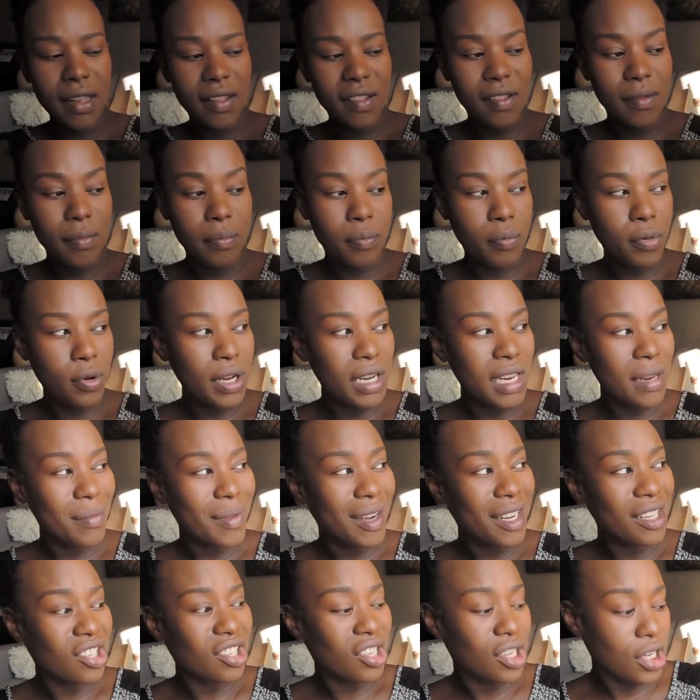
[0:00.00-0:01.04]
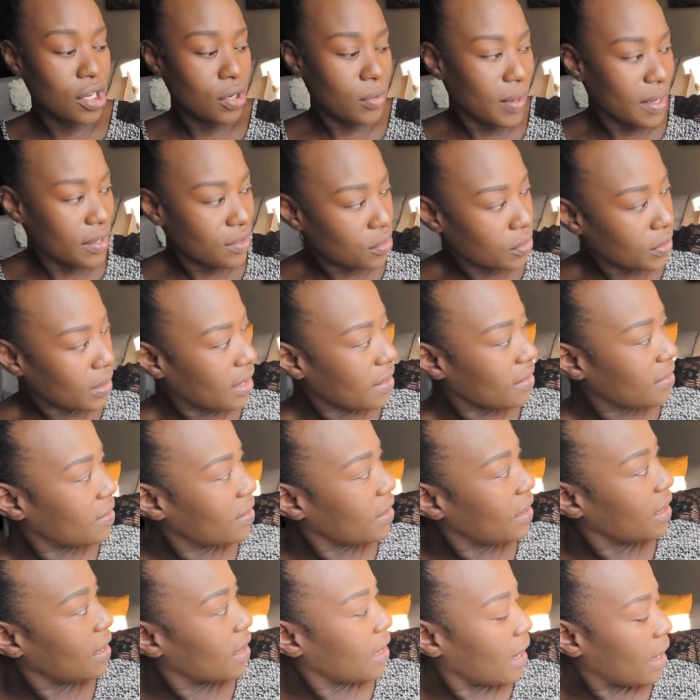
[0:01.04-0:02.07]
it's pretty much new as you can
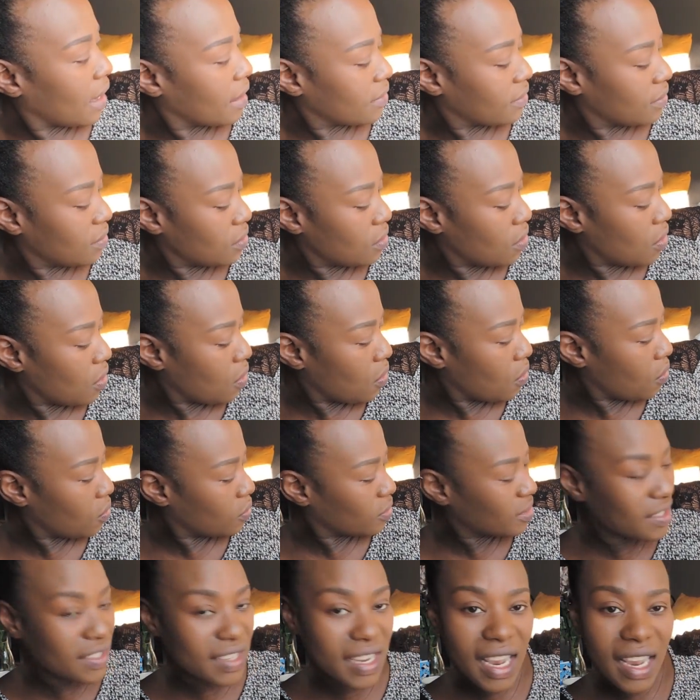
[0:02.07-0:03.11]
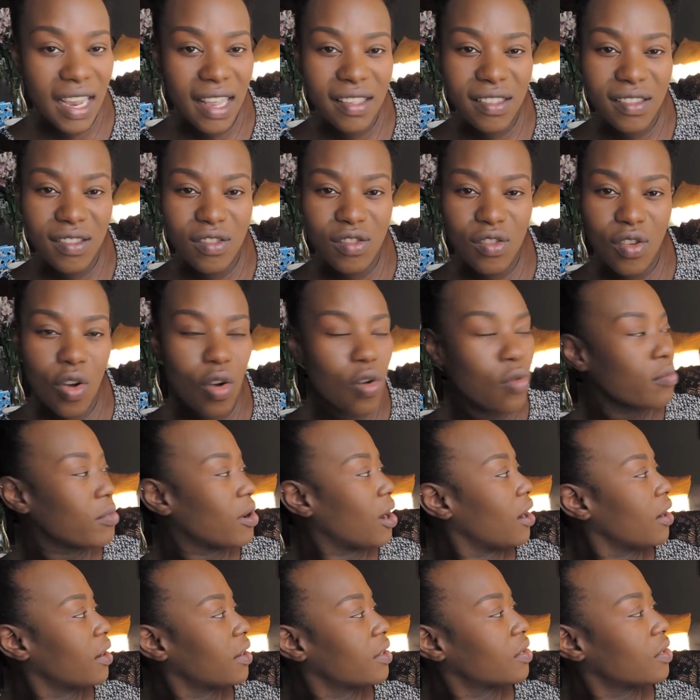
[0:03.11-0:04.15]
see it has no stains no
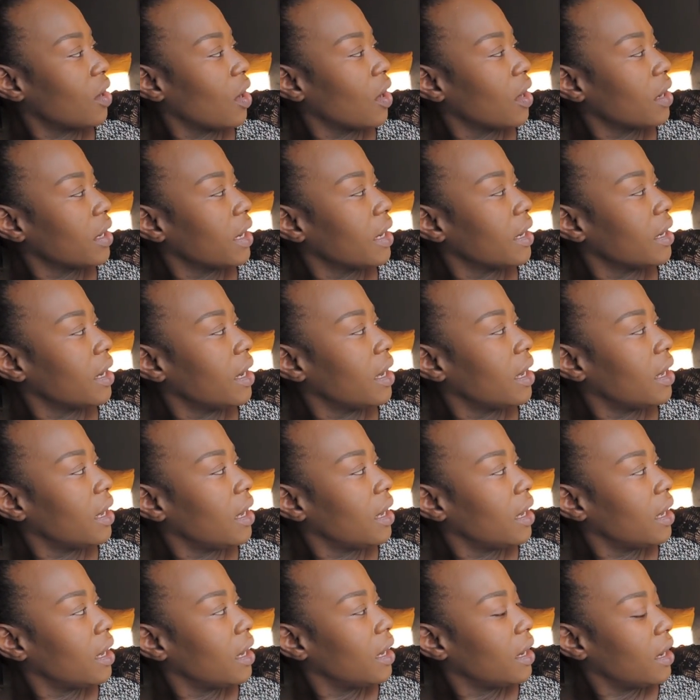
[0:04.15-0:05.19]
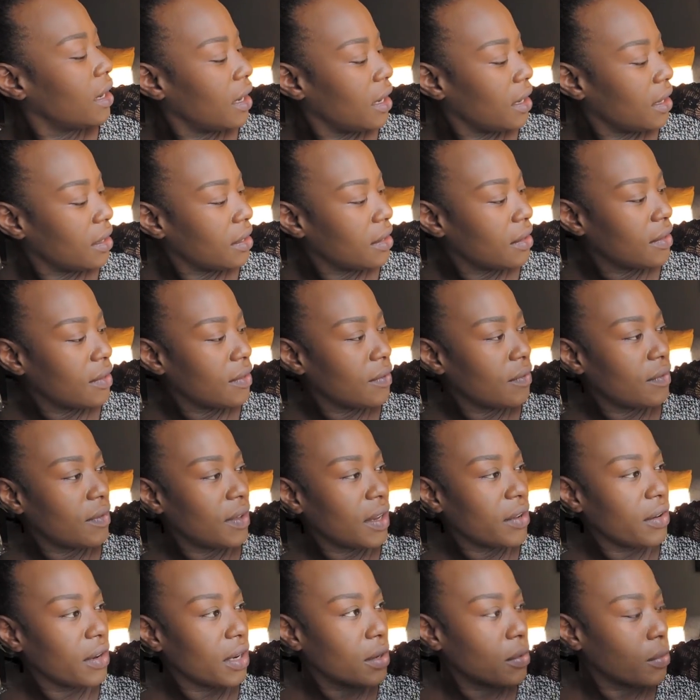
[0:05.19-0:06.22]
marks on it
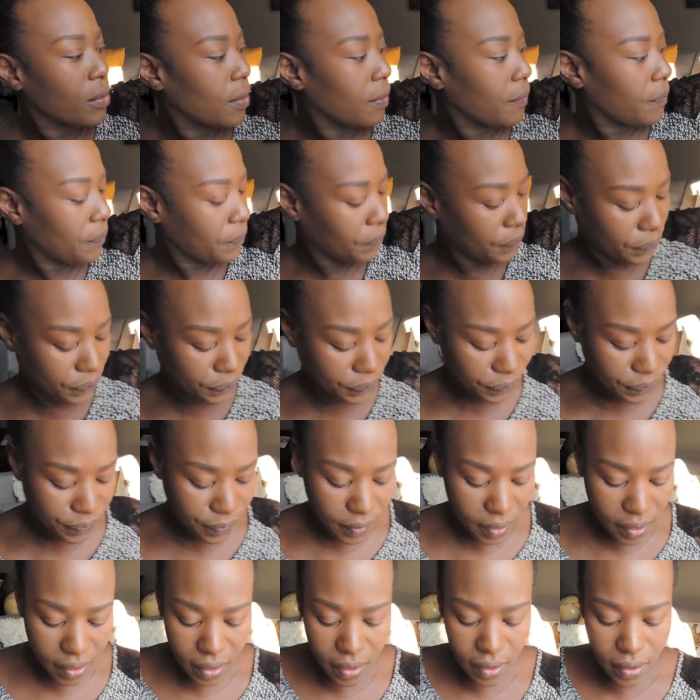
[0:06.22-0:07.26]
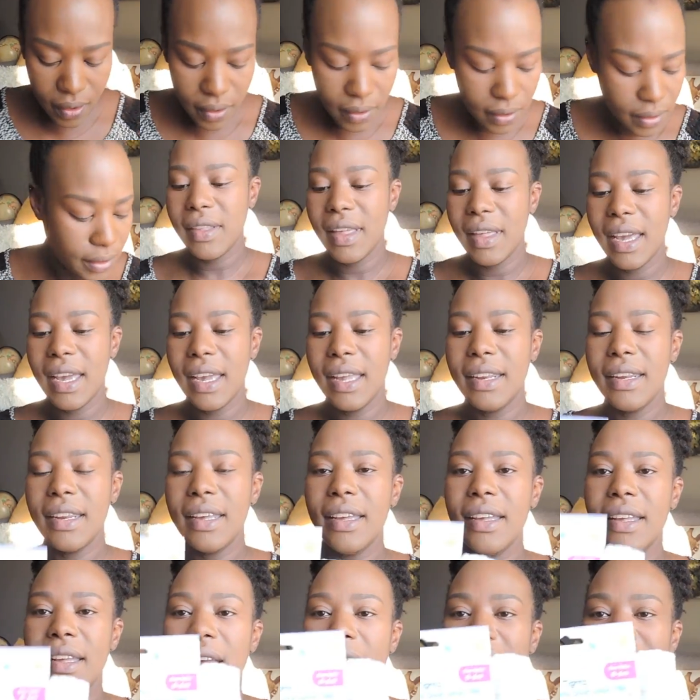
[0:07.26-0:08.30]
very cool then